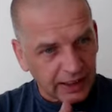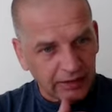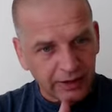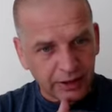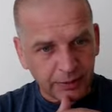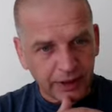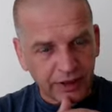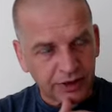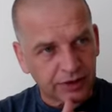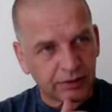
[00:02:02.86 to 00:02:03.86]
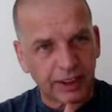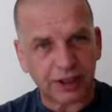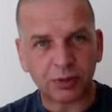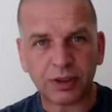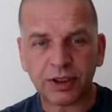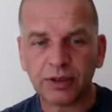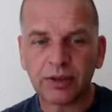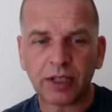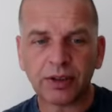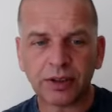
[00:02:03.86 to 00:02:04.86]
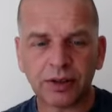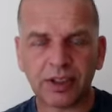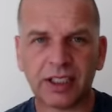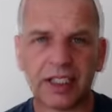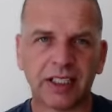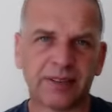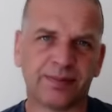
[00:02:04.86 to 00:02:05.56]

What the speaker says: coming into range where you know you can hit.